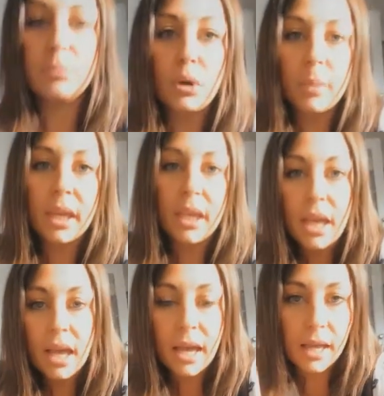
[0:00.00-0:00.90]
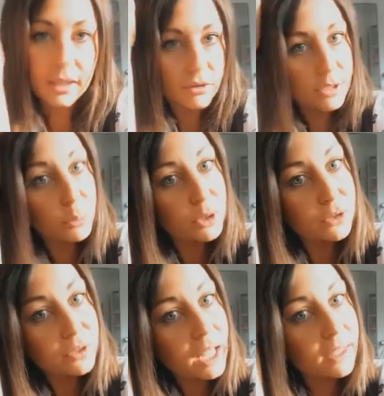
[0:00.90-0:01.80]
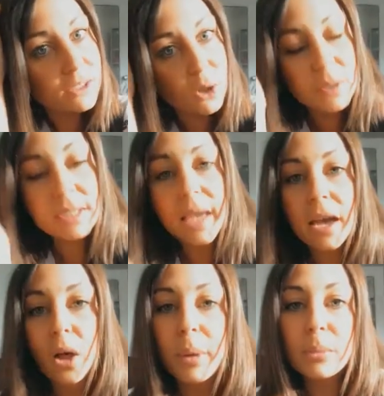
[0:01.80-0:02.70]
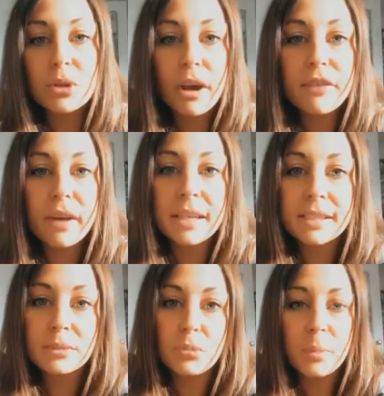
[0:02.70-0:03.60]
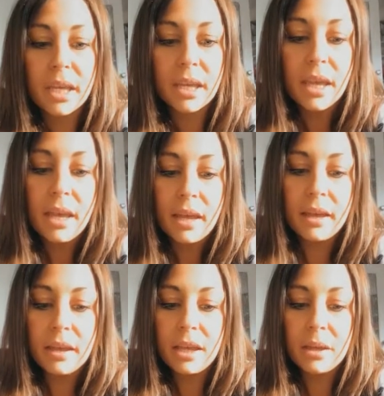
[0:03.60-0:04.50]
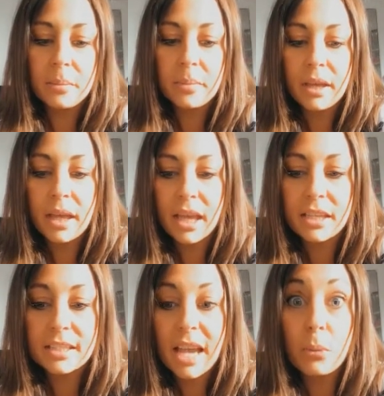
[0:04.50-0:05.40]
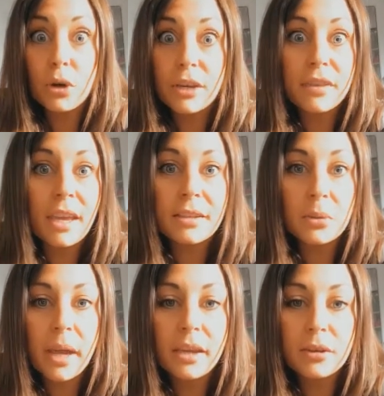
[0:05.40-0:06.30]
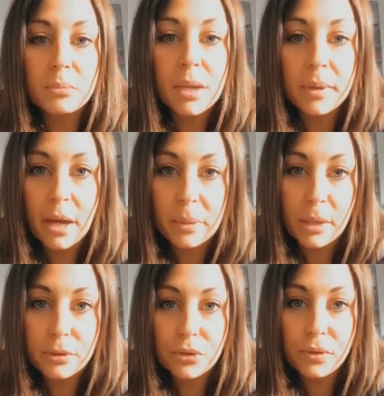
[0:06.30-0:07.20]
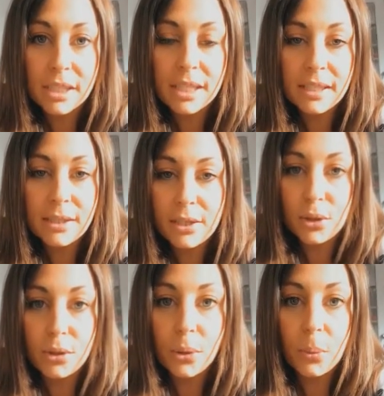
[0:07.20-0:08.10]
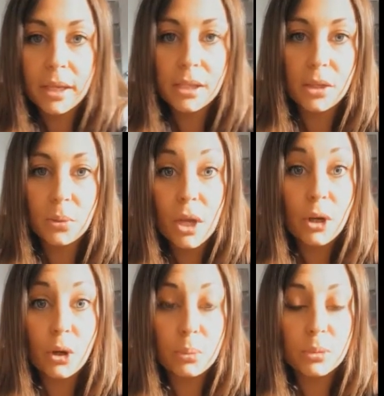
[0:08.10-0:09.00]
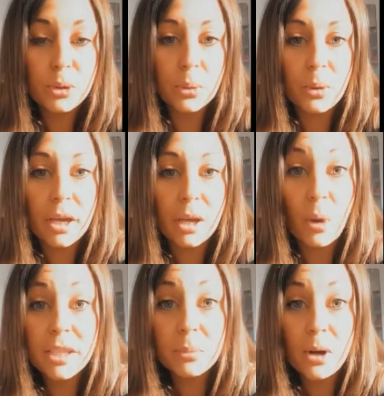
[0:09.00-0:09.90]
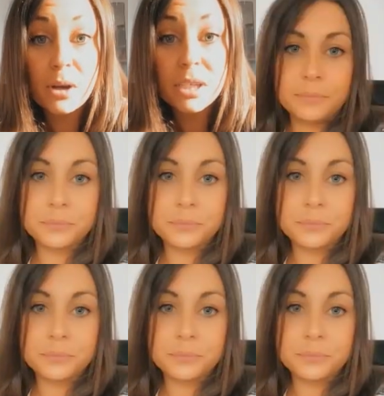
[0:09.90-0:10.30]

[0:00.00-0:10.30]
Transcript: mummy, and there is a butterfly that's going to help him try find his mummy. And I won't give the end away because maybe I'll be able to read this to you when you come to Westbourne.